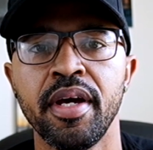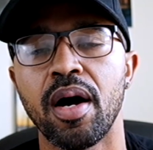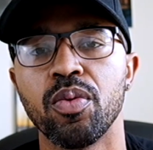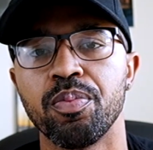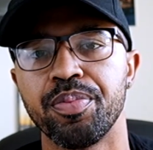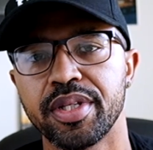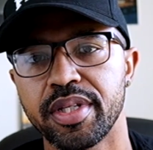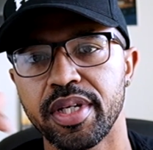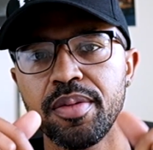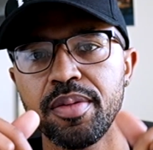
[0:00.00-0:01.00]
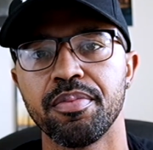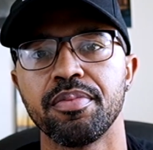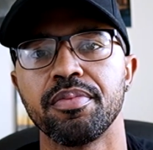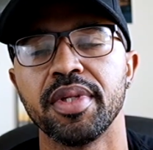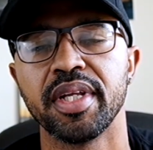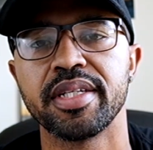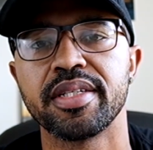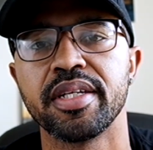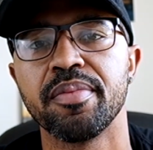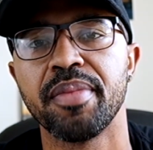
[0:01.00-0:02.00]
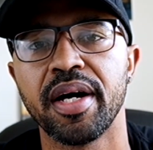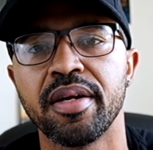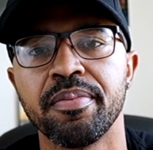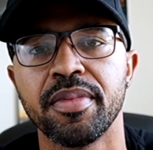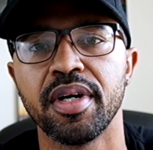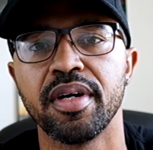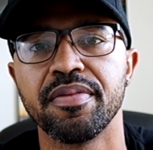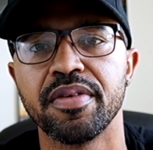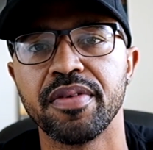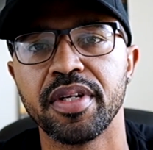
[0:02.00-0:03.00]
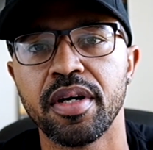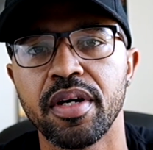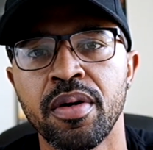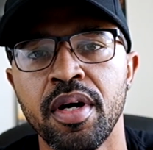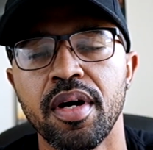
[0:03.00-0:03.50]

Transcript: I'll put the links in the bottom of the video,